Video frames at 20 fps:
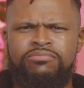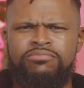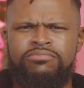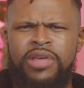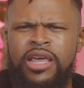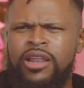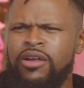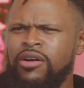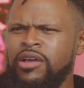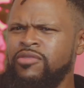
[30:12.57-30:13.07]

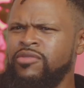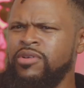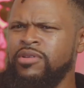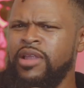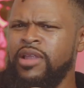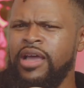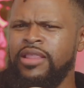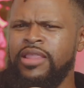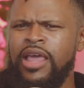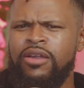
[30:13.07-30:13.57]
they don't even
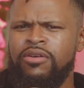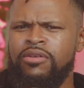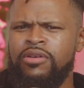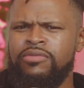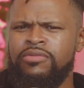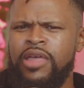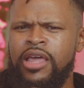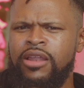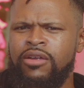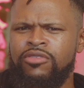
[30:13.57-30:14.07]
like, they
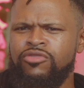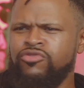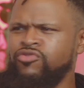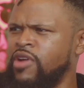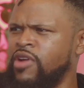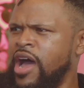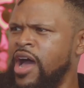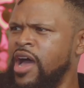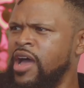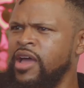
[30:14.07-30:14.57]
don't
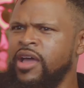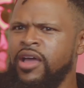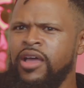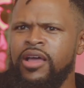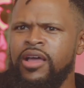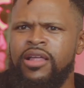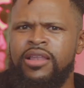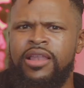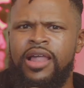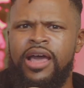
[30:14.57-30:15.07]
try.
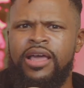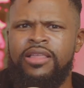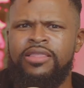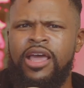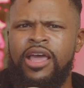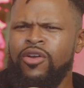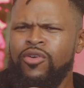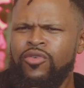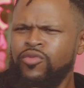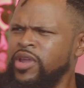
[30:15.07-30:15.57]
Like,
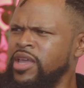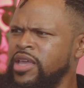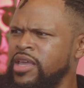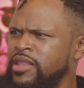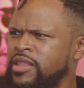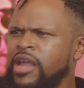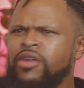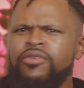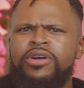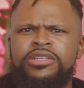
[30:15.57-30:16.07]
they don't
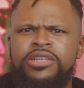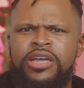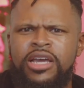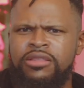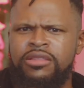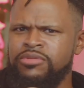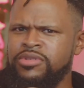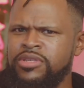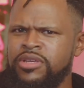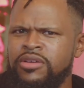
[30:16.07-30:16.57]
read. They don't educate
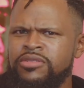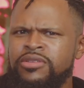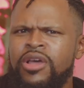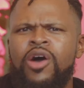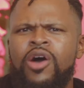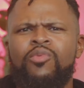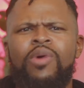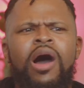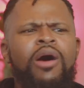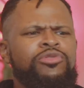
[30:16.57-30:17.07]
themselves.
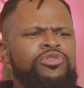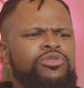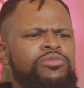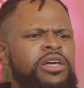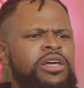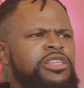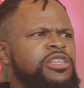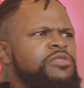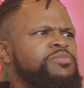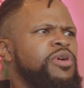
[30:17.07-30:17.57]
Why don't you
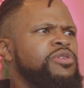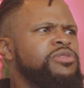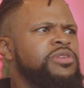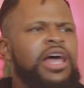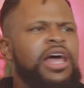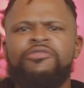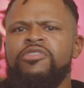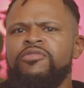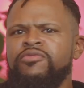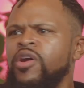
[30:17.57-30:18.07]
let this person
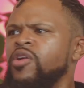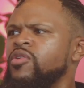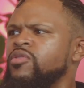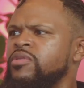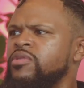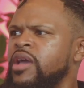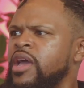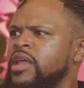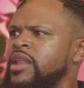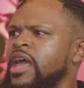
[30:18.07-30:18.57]
have a
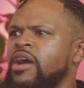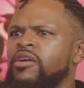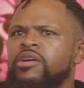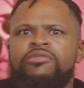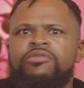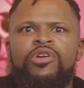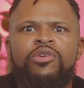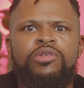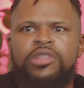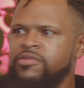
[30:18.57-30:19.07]
vote and they don't
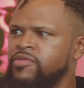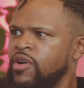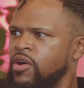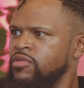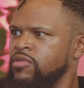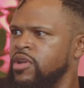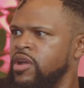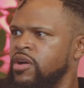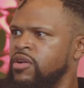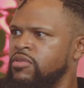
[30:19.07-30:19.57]
even know what they're
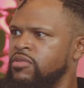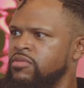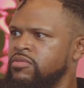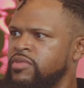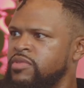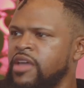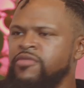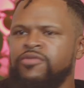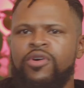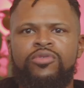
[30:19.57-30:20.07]
voting on?
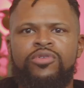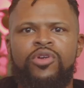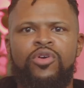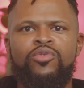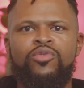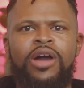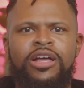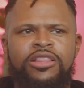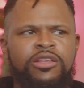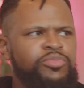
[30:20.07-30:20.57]
They voting on
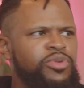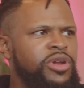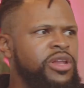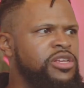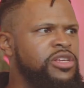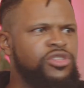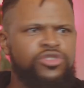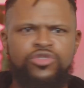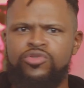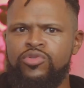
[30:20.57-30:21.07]
who got the
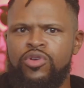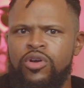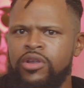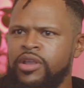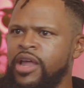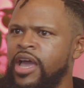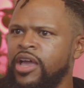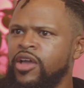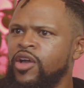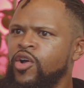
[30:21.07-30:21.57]
prettiest suit or
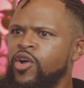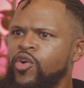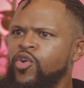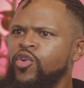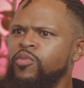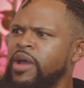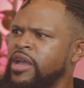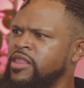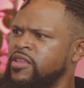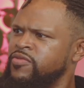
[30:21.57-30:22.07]
like
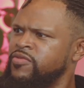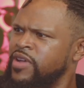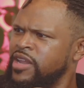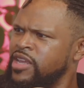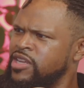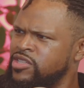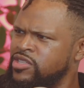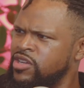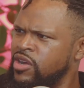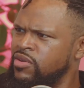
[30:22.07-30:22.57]
who made the
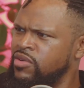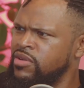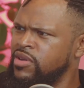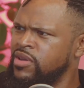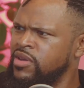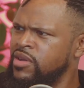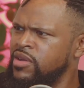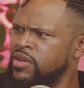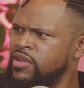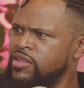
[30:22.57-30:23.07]
funniest joke.
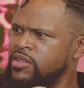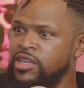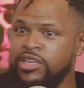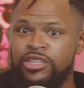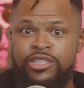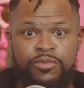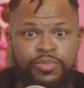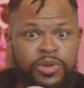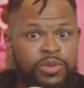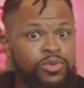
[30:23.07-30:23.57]
Yeah.
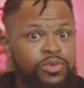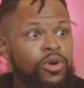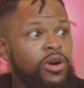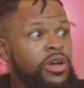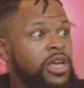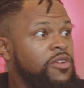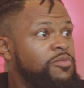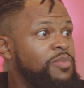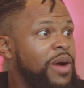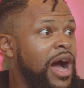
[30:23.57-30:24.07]
These are the people you're going
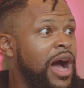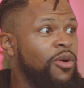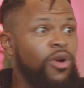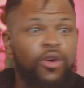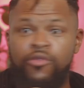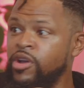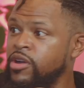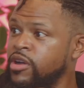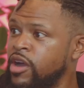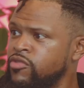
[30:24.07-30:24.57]
to give power
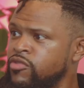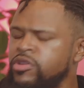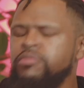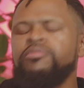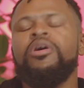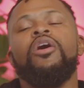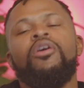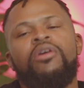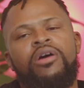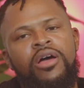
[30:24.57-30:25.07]
over your country?
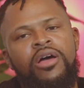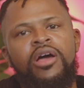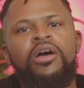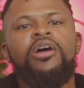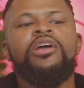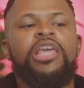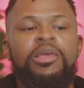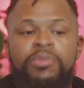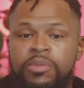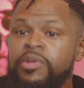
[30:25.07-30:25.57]

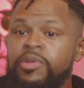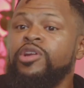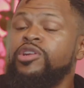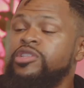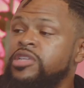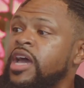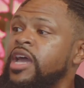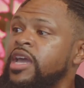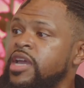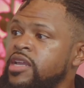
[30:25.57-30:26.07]
Keep them
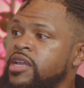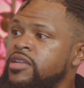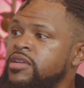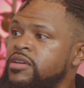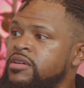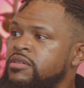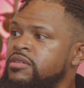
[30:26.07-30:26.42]
entertained.